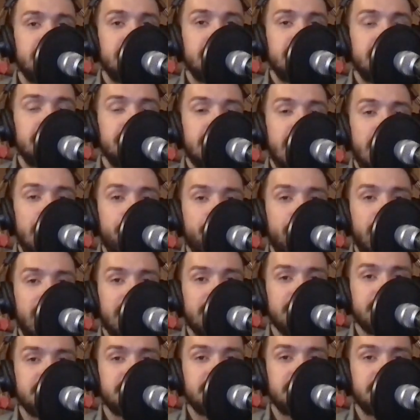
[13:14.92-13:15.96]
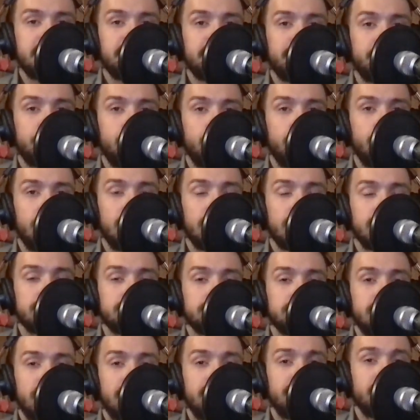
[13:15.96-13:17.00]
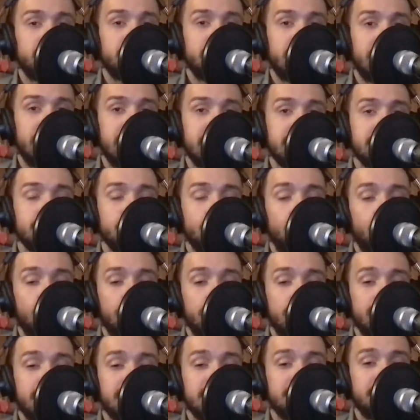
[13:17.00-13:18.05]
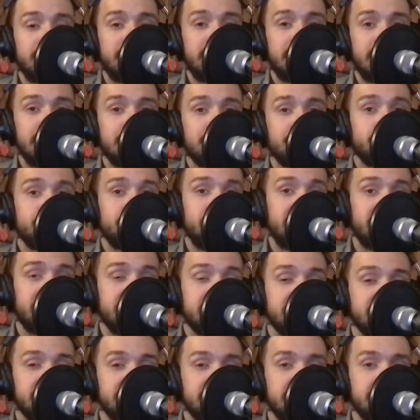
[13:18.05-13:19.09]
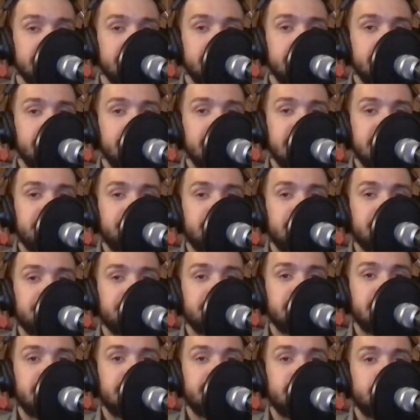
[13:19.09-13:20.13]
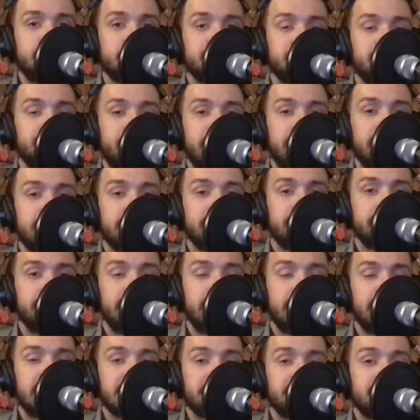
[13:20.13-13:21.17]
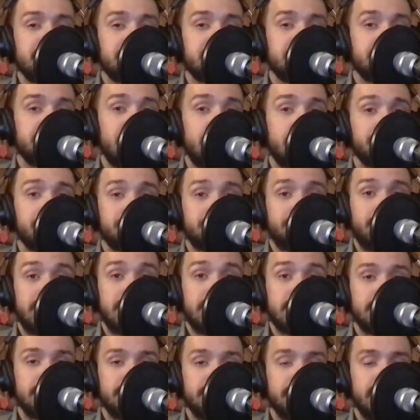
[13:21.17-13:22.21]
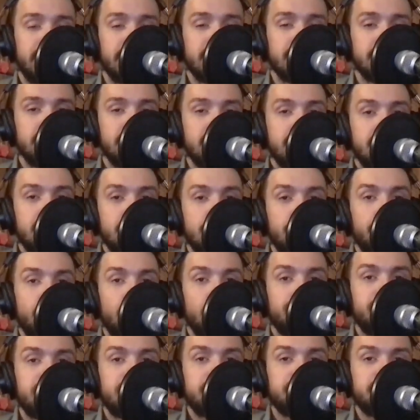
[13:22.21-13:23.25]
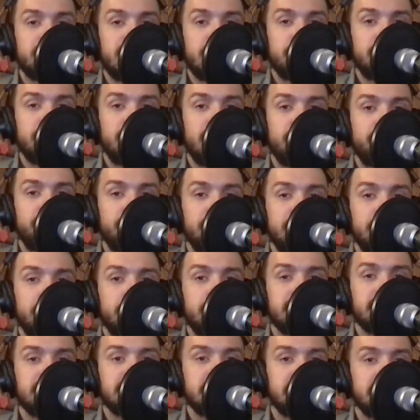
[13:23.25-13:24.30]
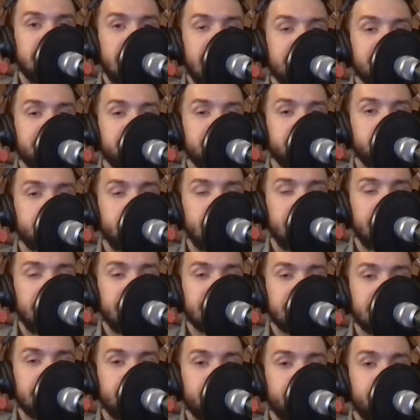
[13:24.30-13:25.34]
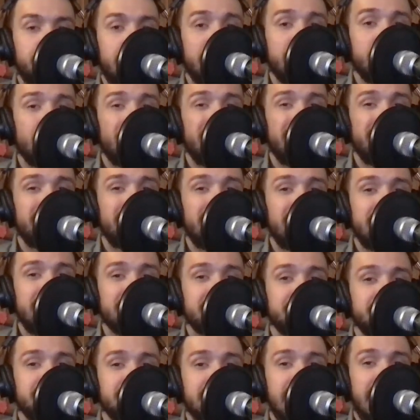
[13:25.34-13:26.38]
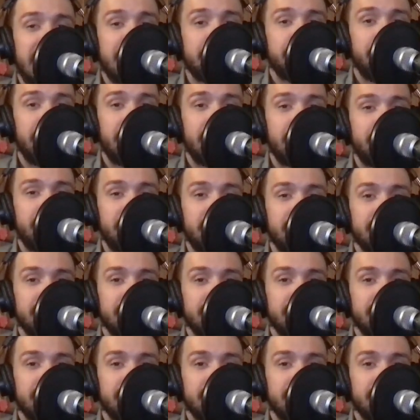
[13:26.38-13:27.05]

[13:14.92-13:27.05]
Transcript: not practicing for a few days worries me tremendously, especially if I was a Raider fan. Both teams are coming off big wins in the last 2 weeks. By the way, Vegas just had a bye week,